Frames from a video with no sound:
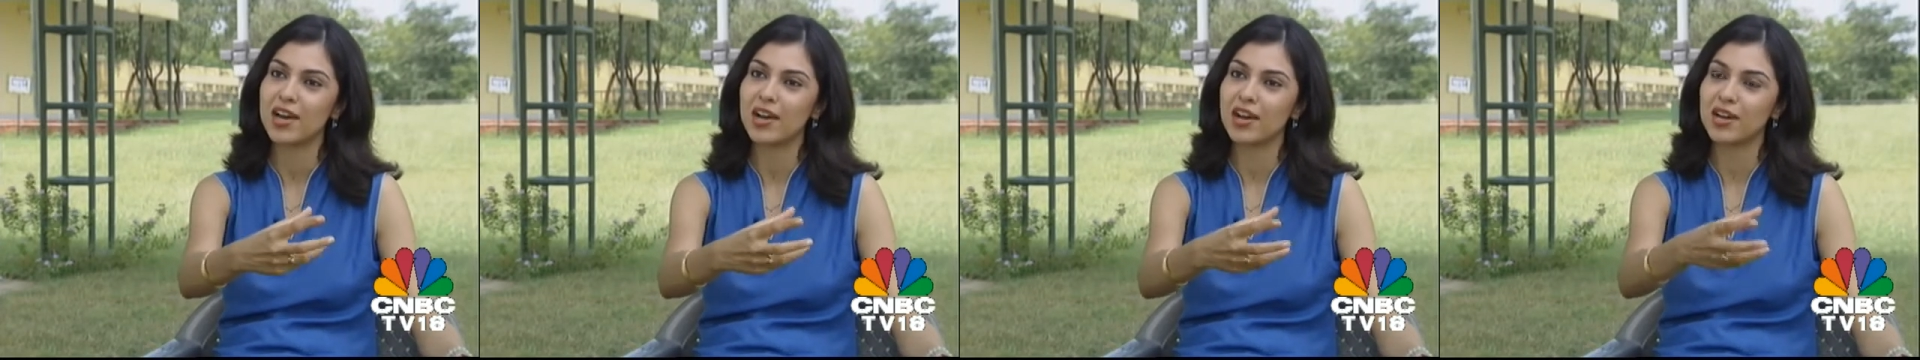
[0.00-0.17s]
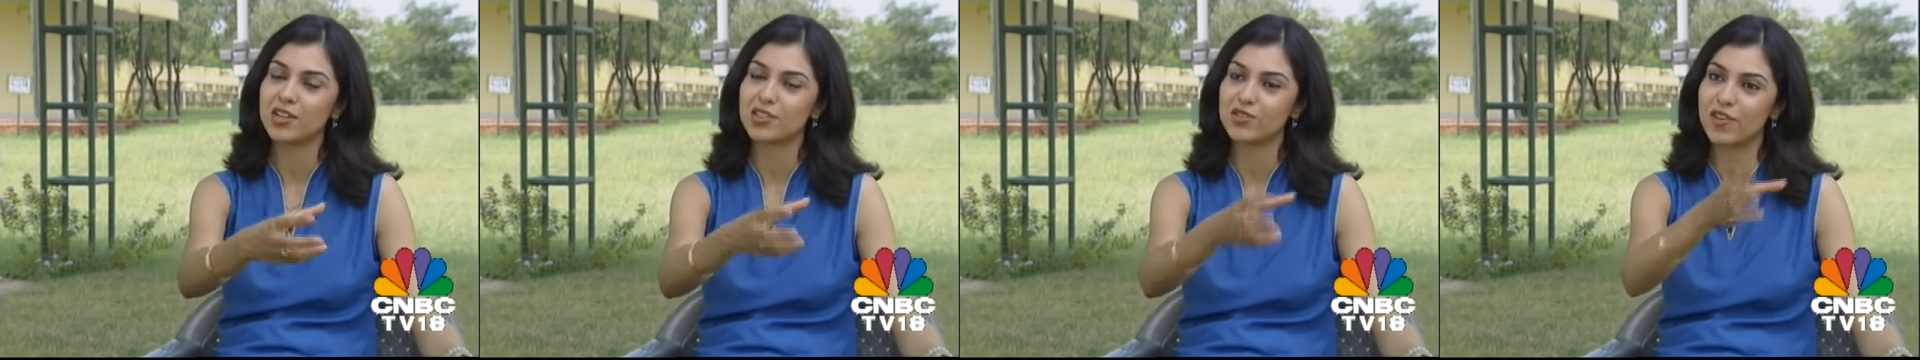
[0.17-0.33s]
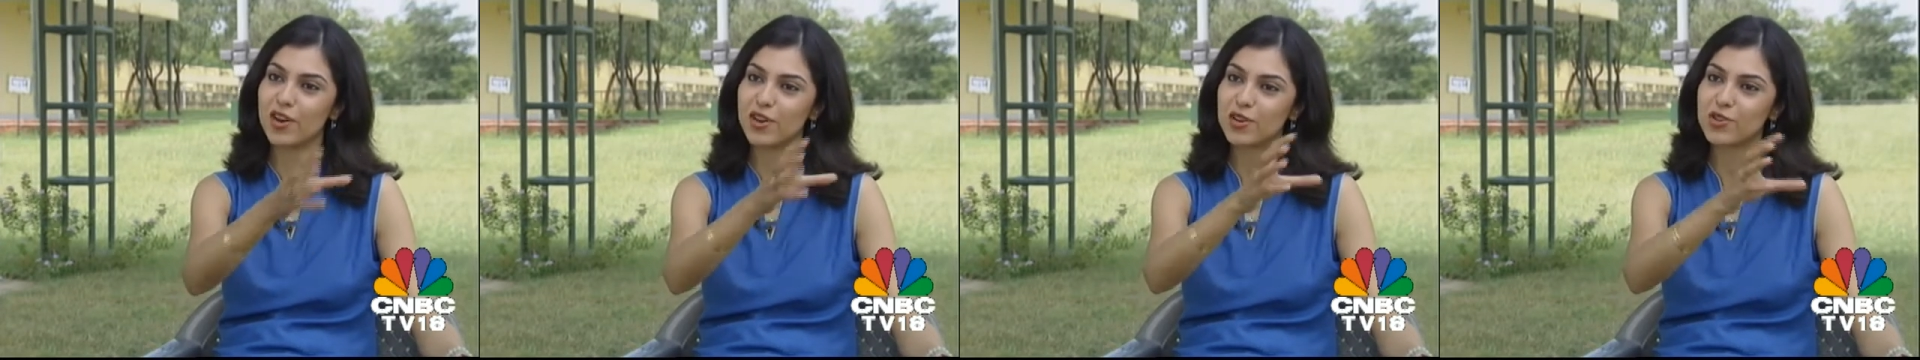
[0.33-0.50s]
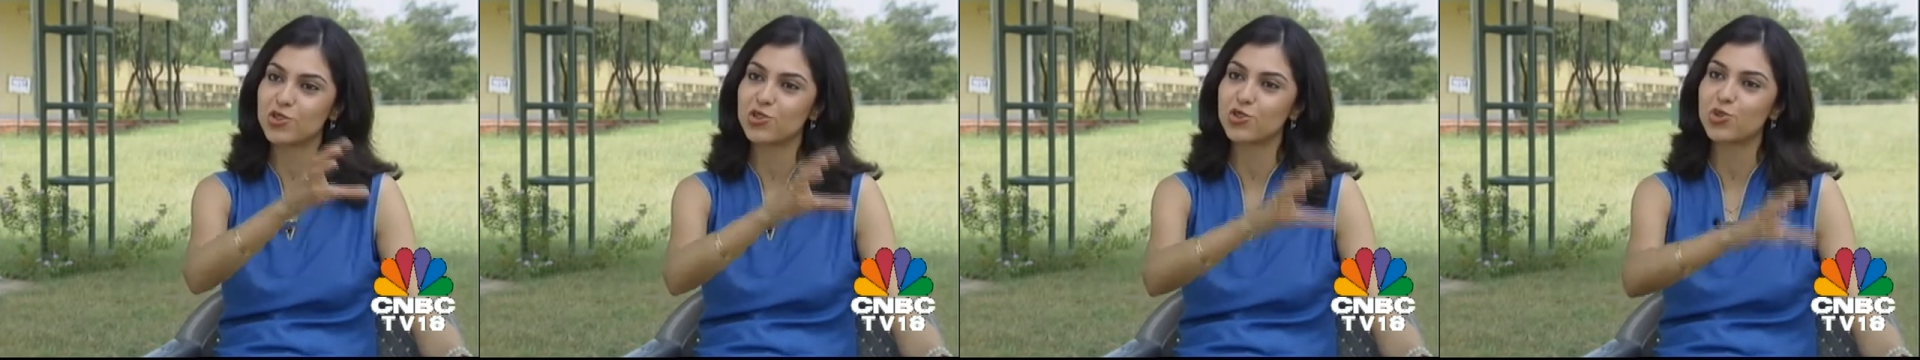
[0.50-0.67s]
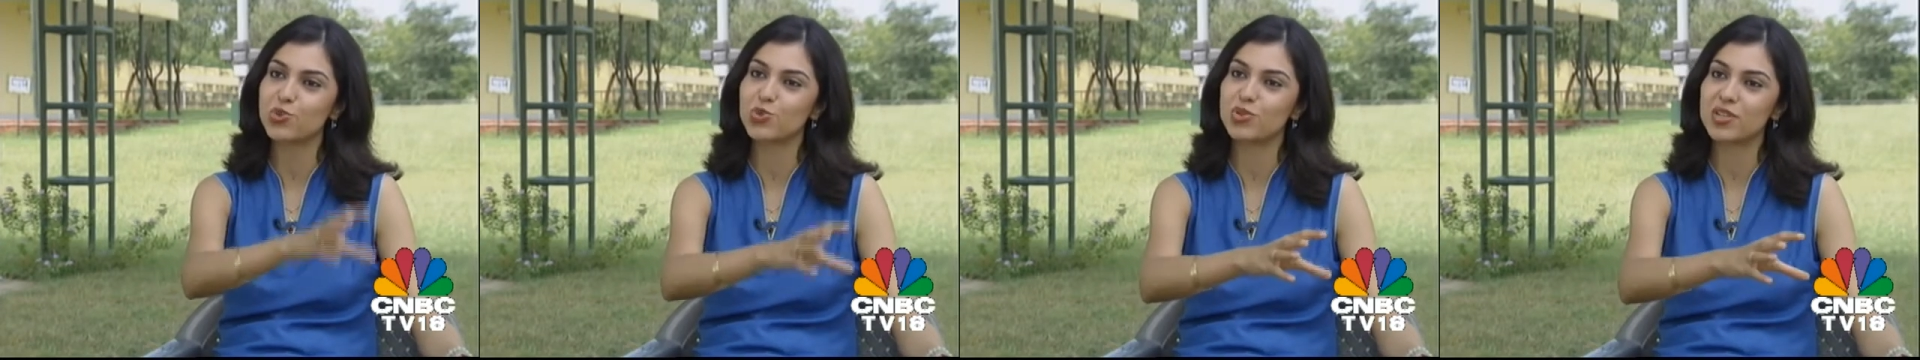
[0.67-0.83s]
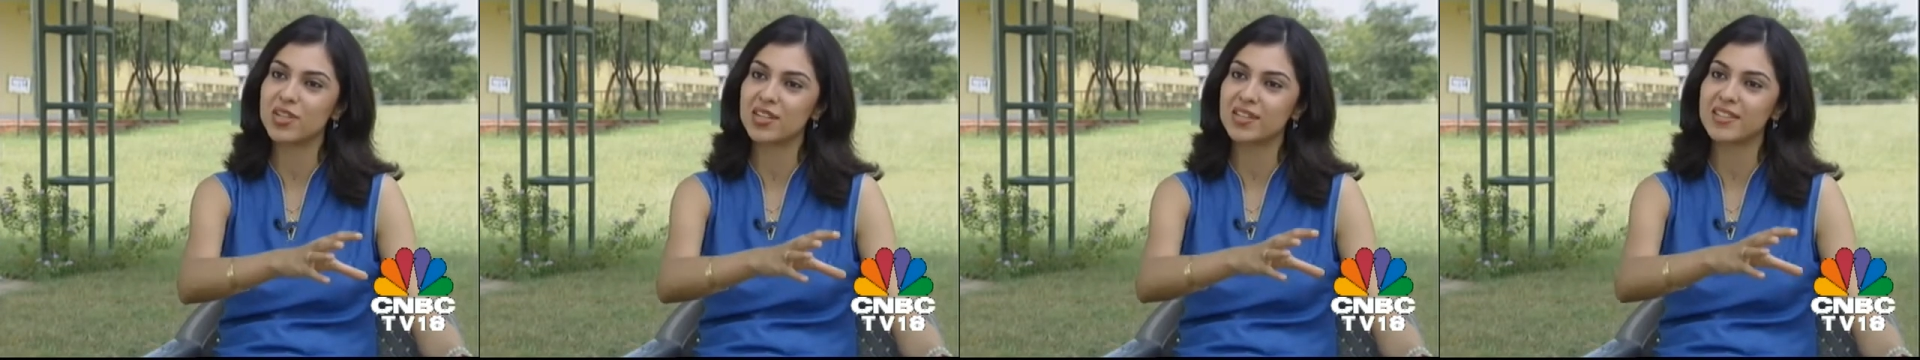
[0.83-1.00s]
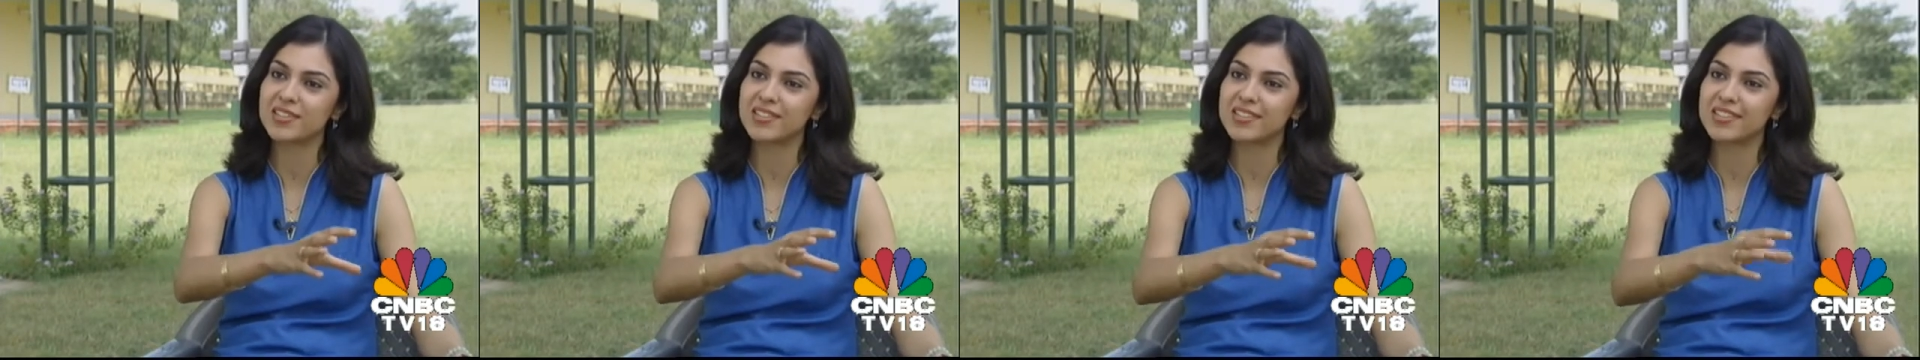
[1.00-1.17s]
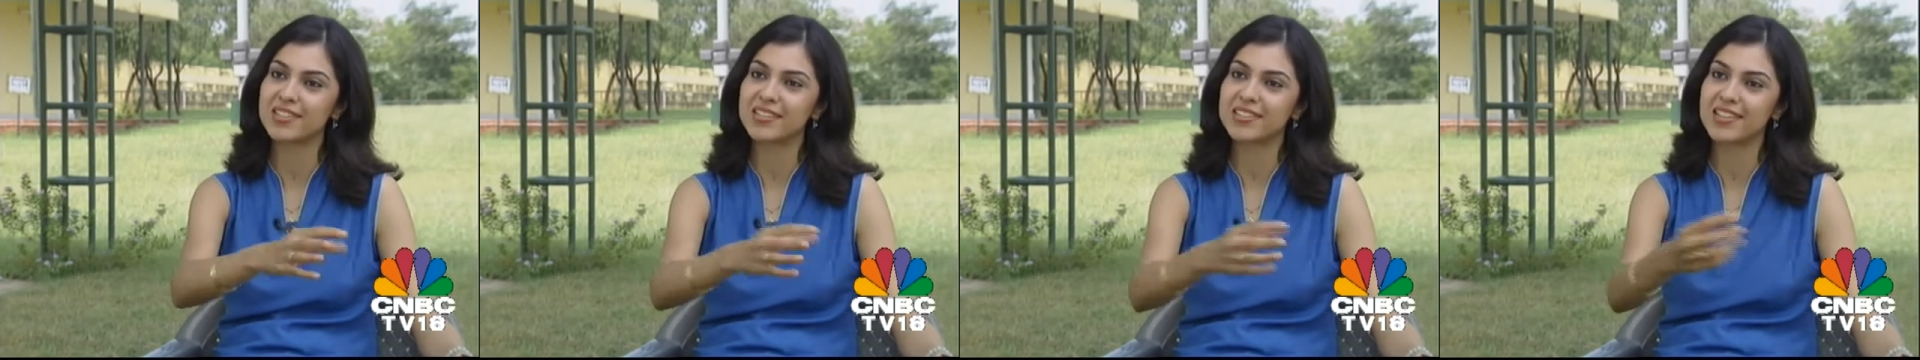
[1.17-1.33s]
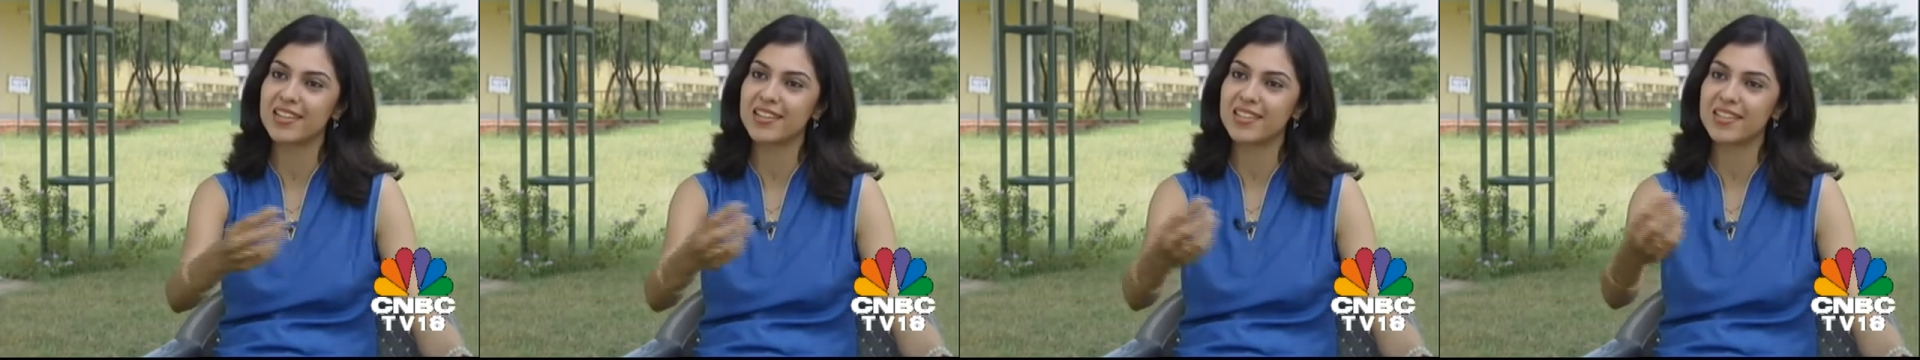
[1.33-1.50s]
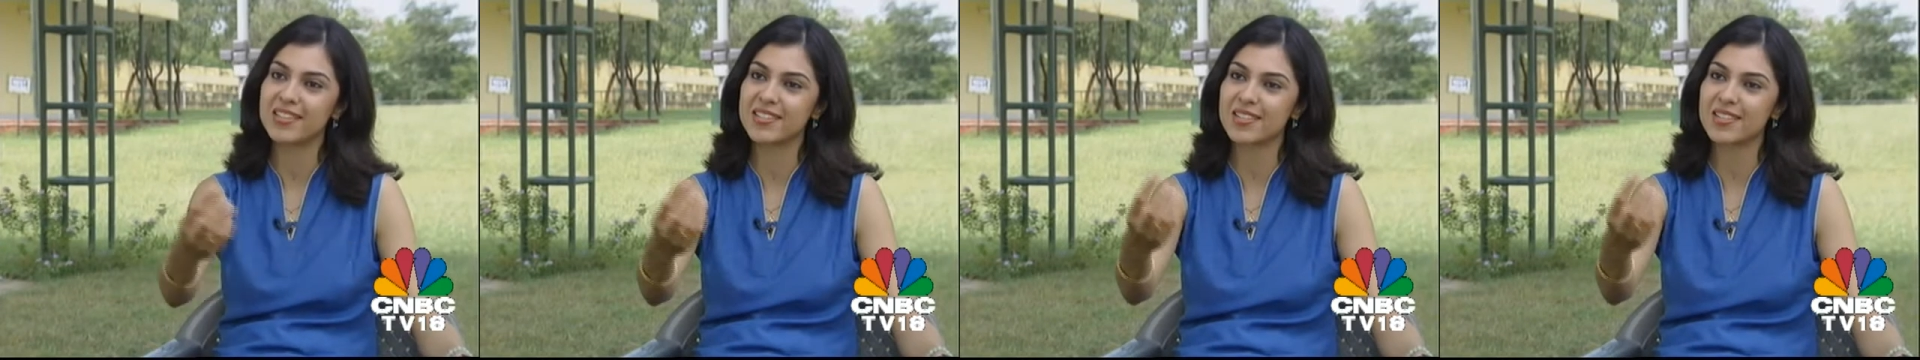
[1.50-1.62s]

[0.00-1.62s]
as far as shooting is concerned,